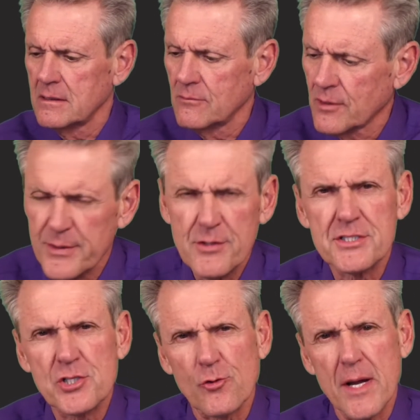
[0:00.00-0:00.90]
When we're doing
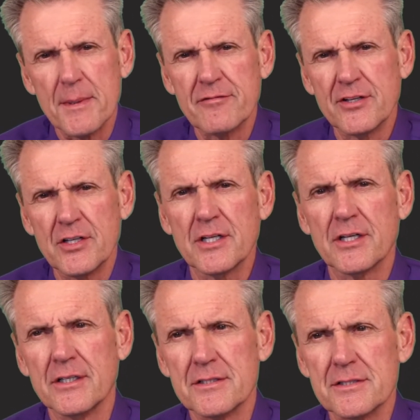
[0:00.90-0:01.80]
ceramic
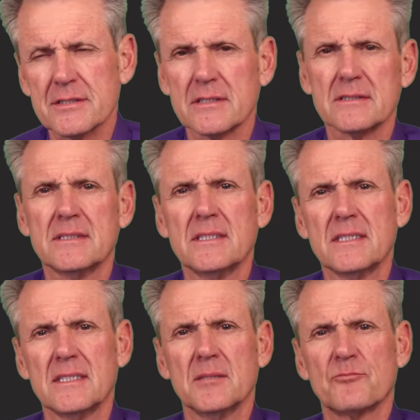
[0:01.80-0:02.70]
veneers,
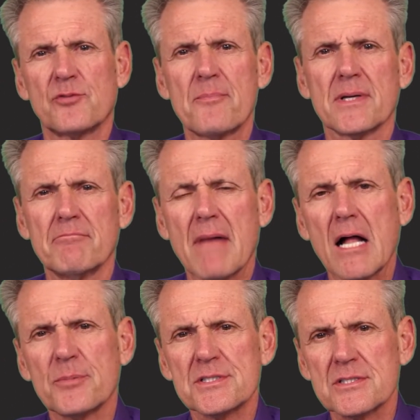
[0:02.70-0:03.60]
prepping
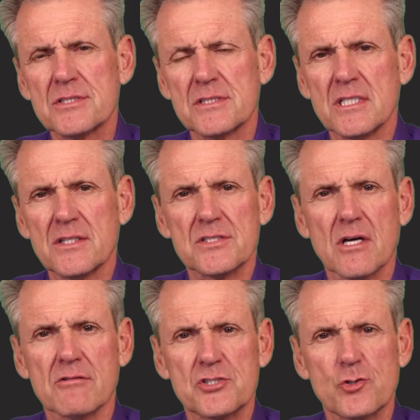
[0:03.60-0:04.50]
malpositioned teeth is
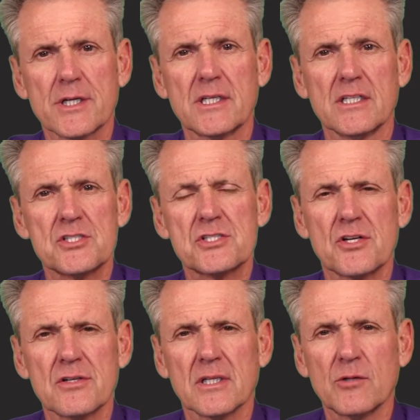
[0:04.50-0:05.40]
always tricky, and
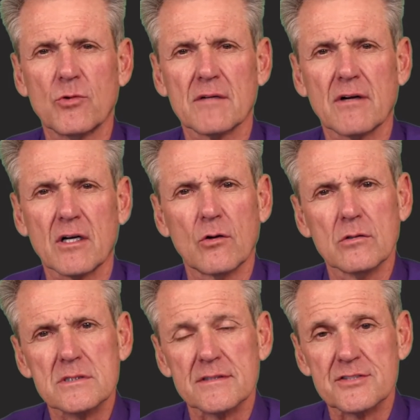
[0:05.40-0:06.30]
certainly one of our
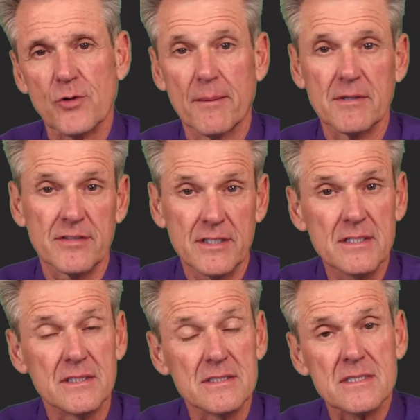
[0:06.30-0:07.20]
goals of ceramic
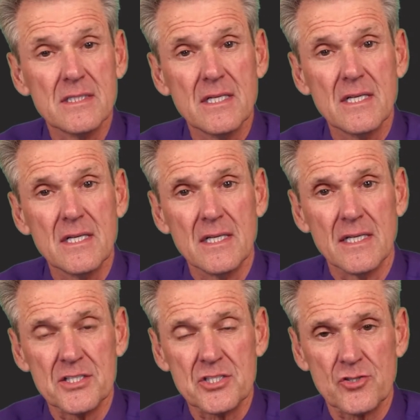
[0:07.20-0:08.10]
veneers
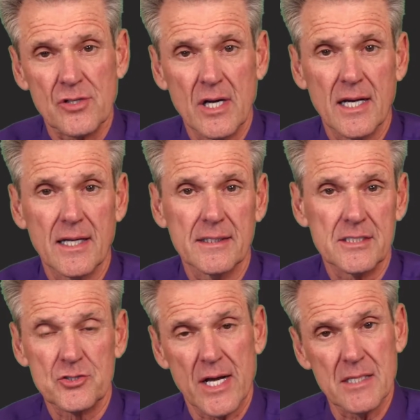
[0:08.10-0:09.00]
is try
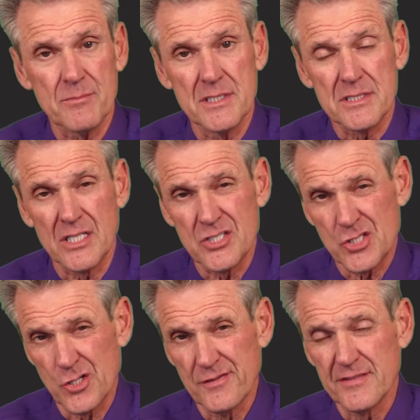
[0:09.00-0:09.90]
to be as
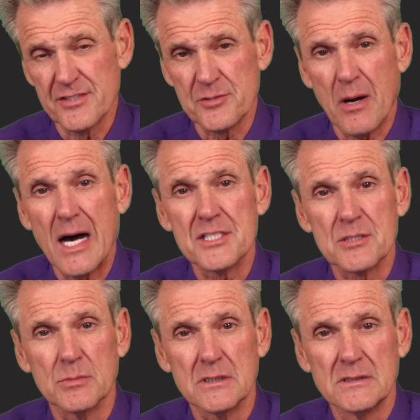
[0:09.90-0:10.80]
conservative as
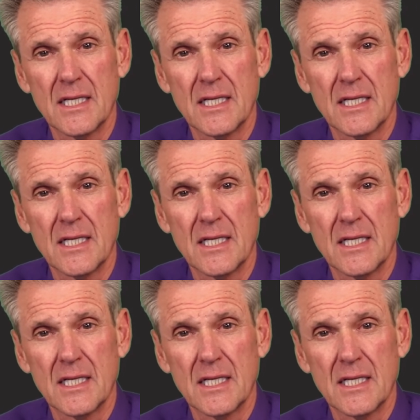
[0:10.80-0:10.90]
possible.